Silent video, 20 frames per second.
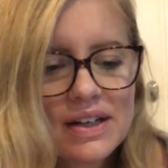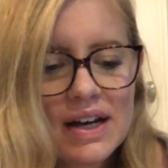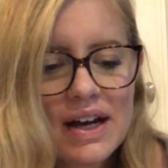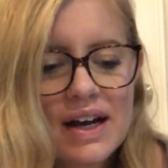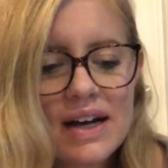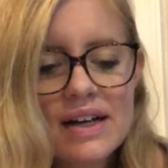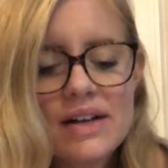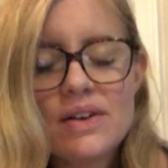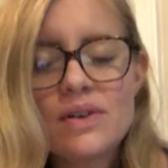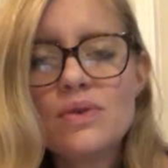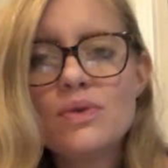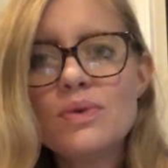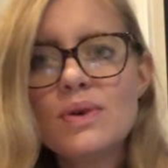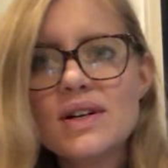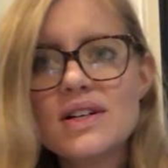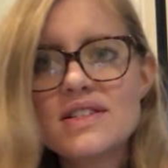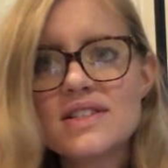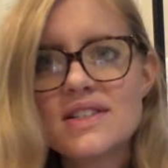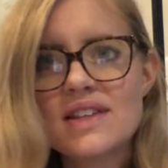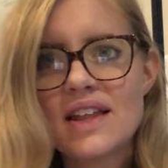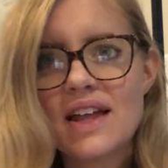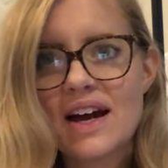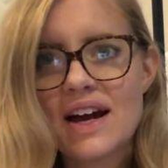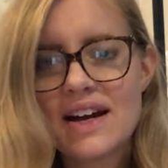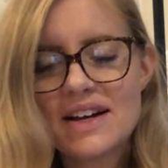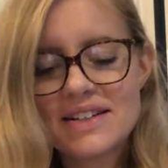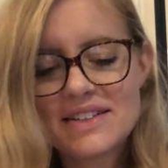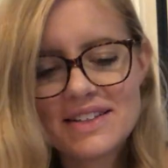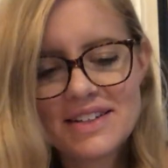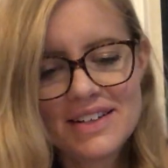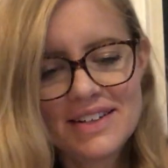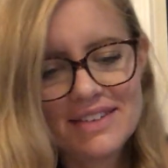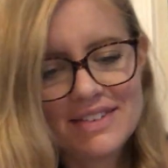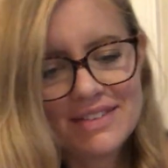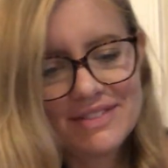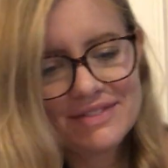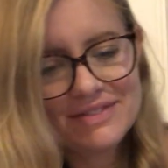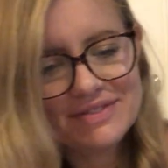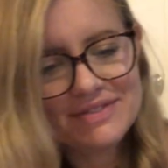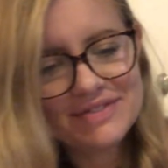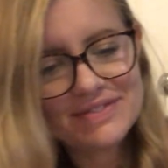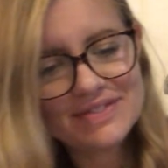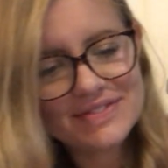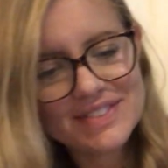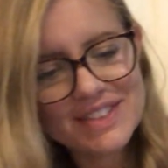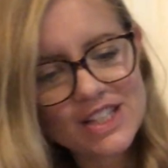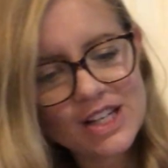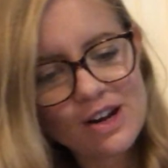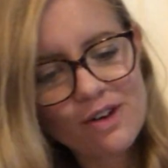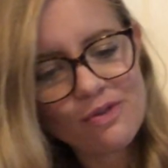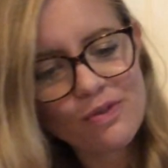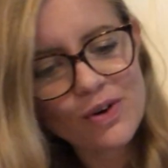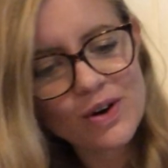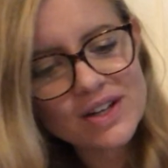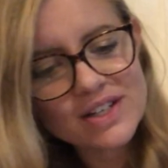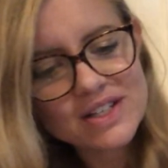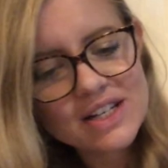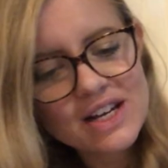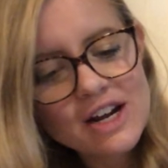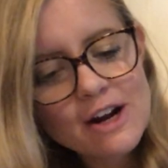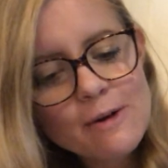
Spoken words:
"Ida, who is that?" said a voice